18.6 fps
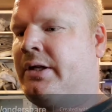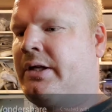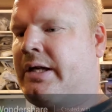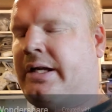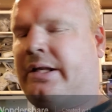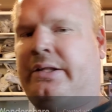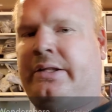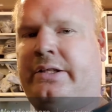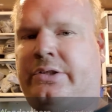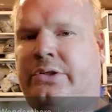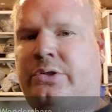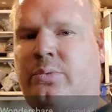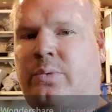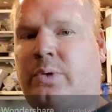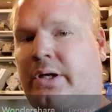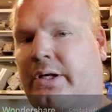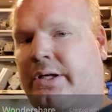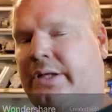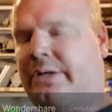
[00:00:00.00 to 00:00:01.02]
and they do
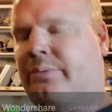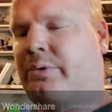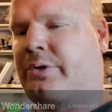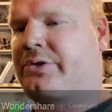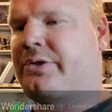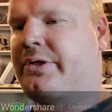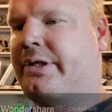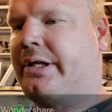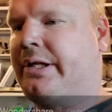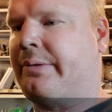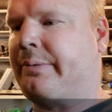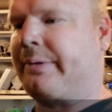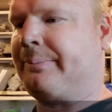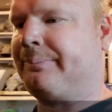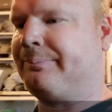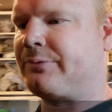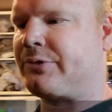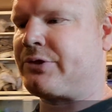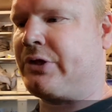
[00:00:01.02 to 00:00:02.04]
work. It works in the other one.
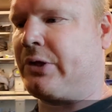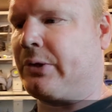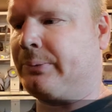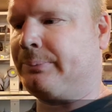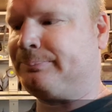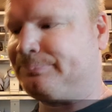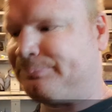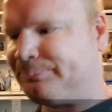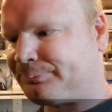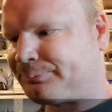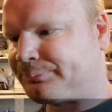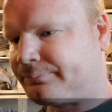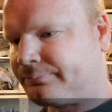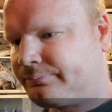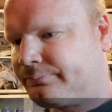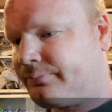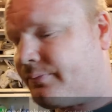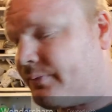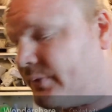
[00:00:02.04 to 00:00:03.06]
So
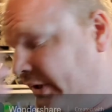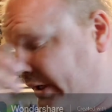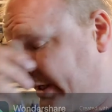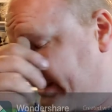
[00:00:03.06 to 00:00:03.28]
I